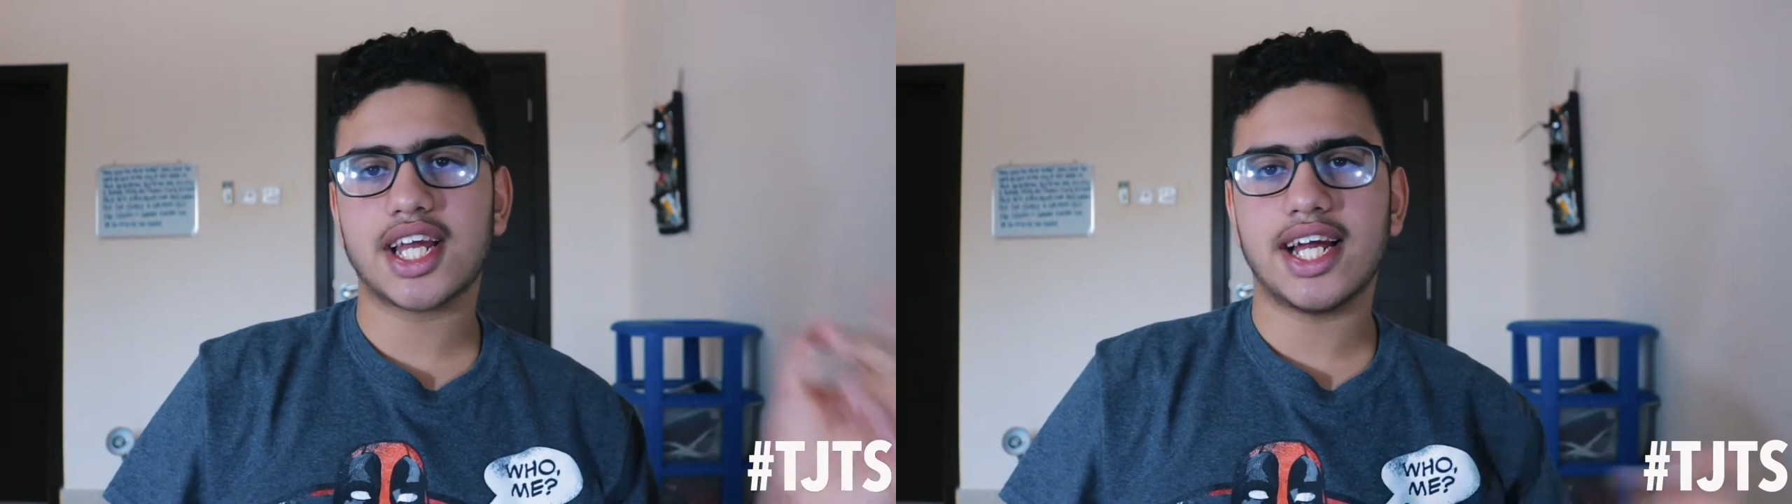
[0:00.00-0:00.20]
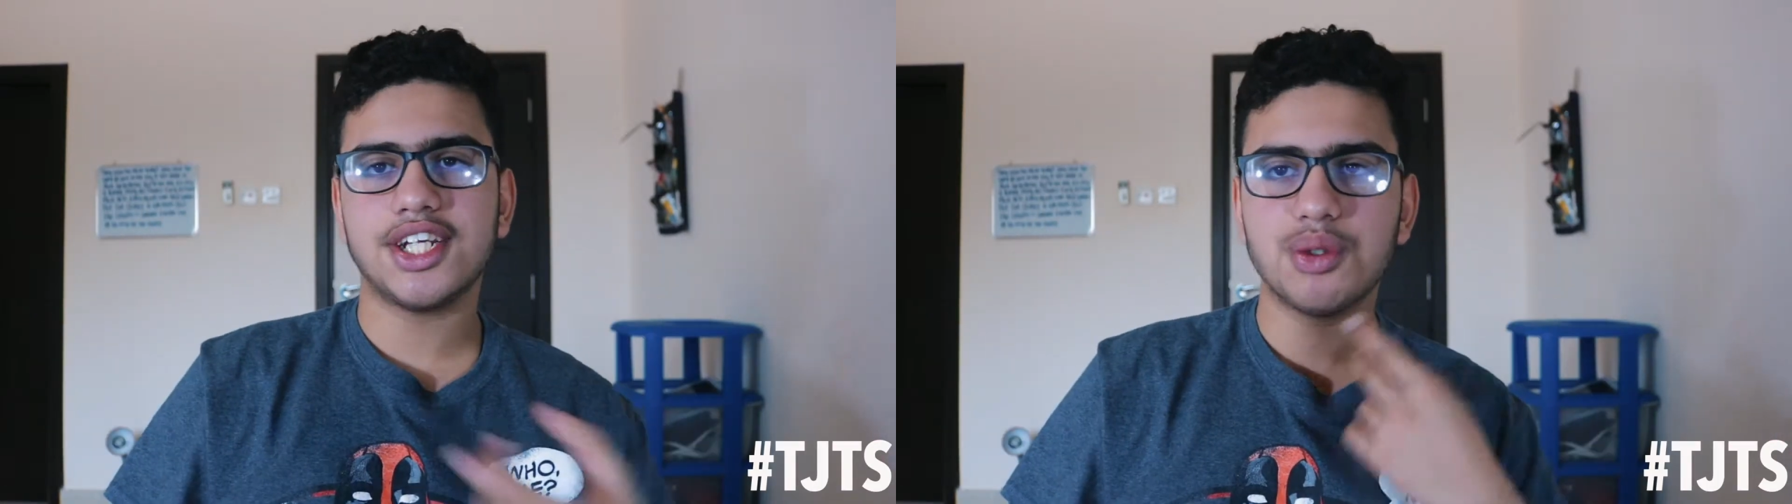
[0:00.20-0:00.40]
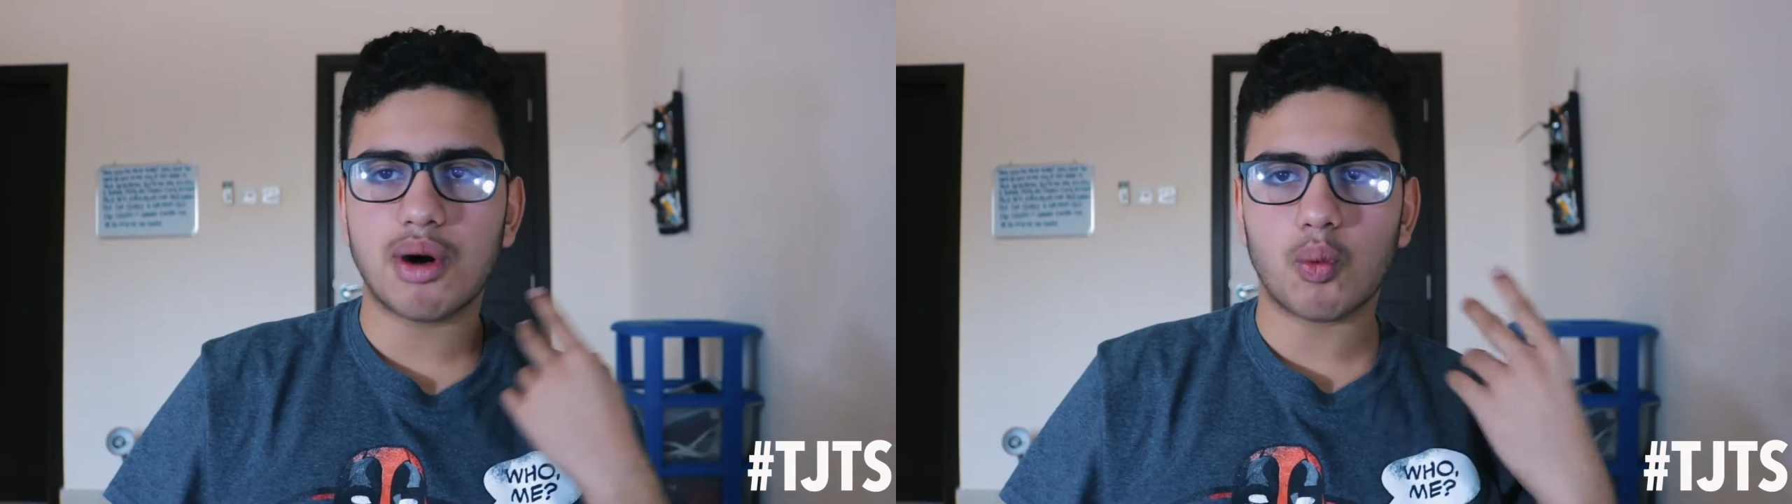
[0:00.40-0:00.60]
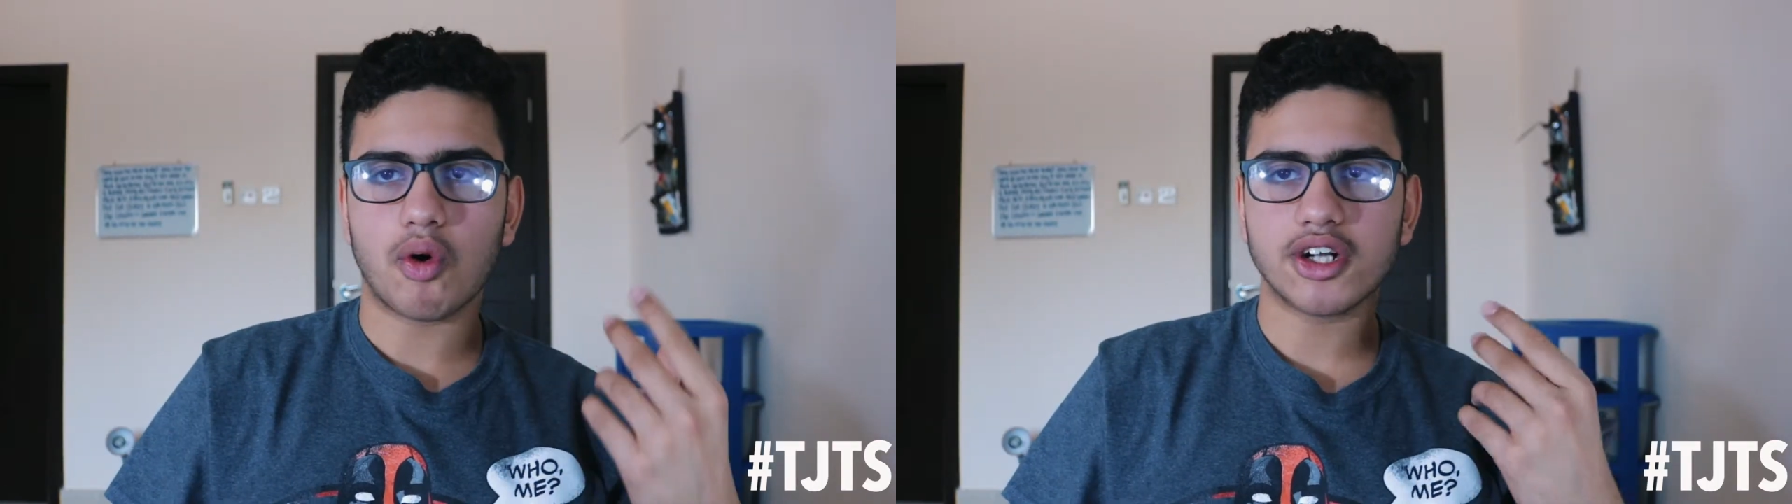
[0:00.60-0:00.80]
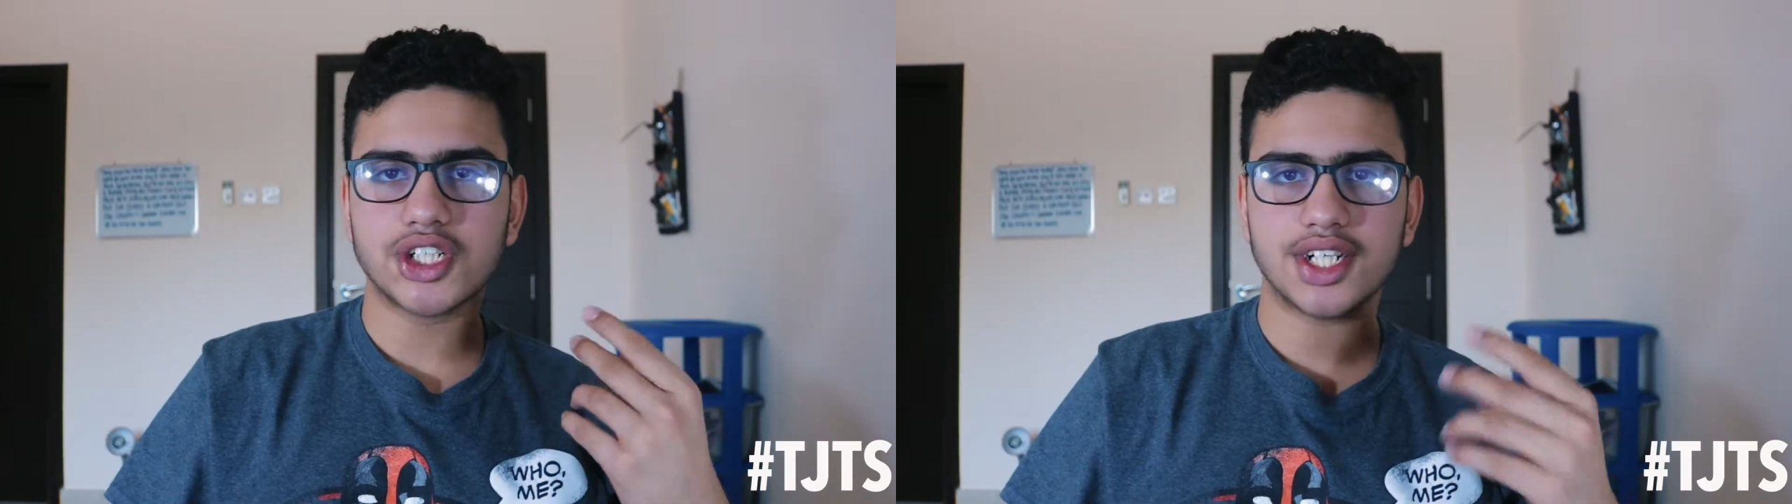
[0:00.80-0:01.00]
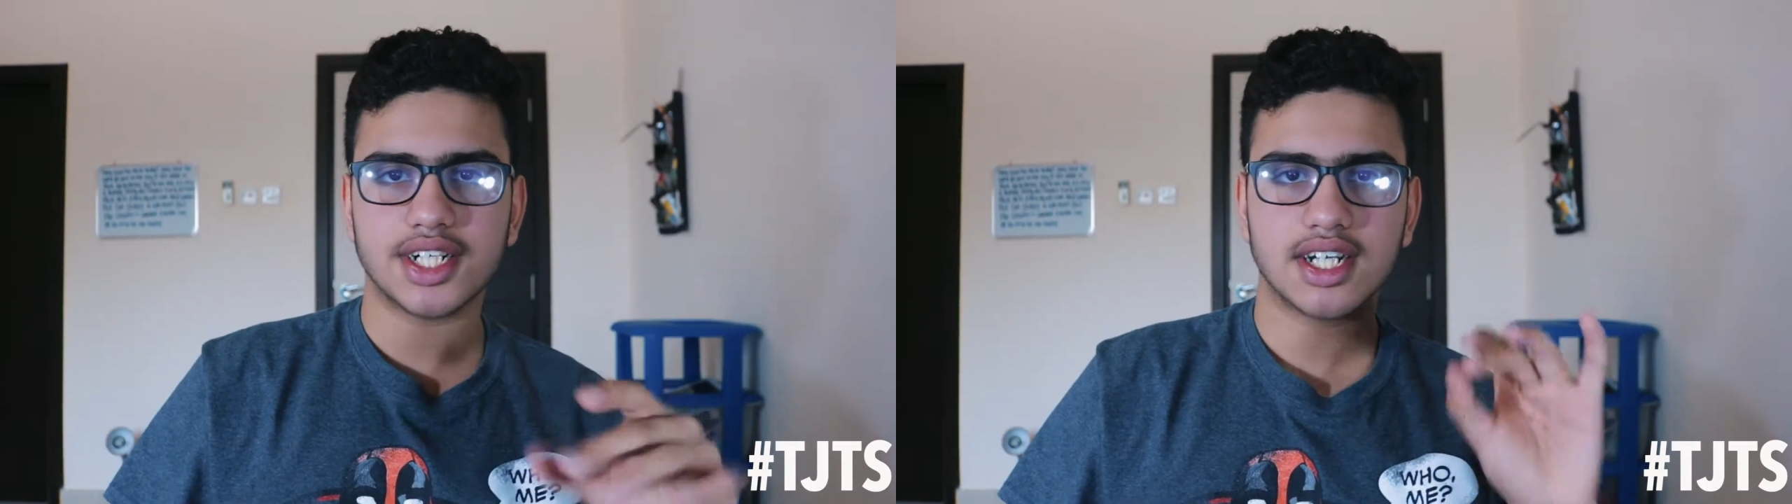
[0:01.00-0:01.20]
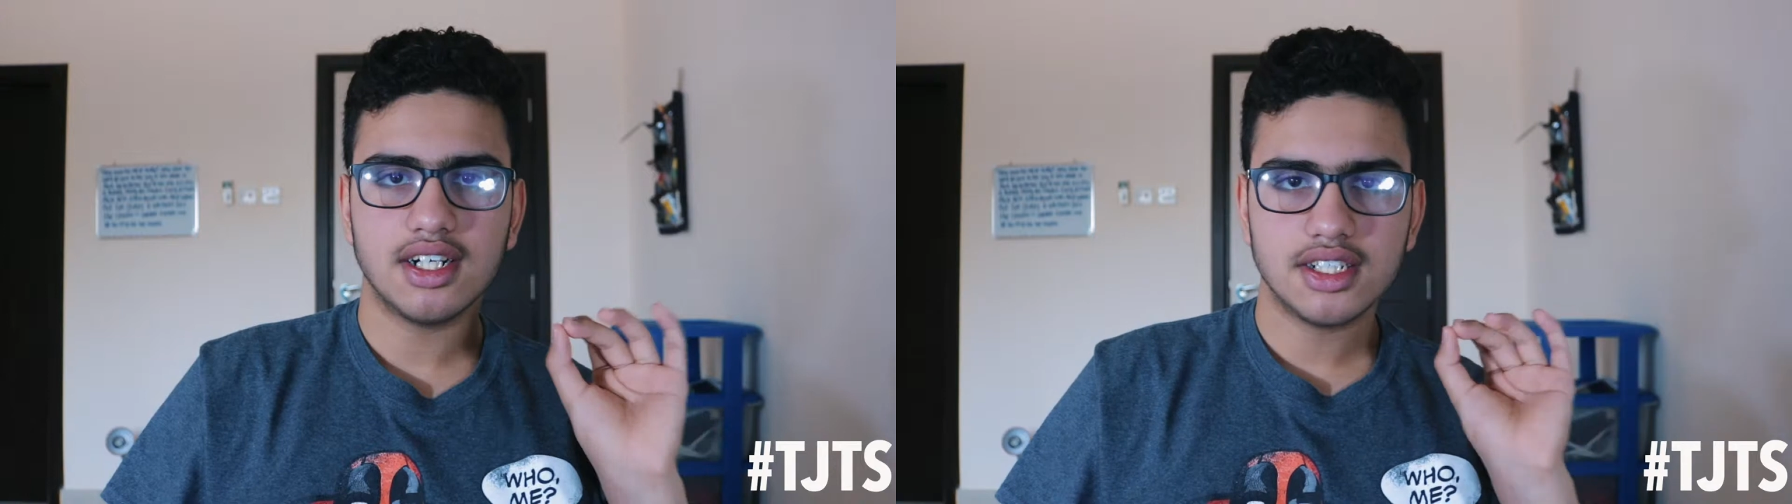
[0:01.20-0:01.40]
and you are watching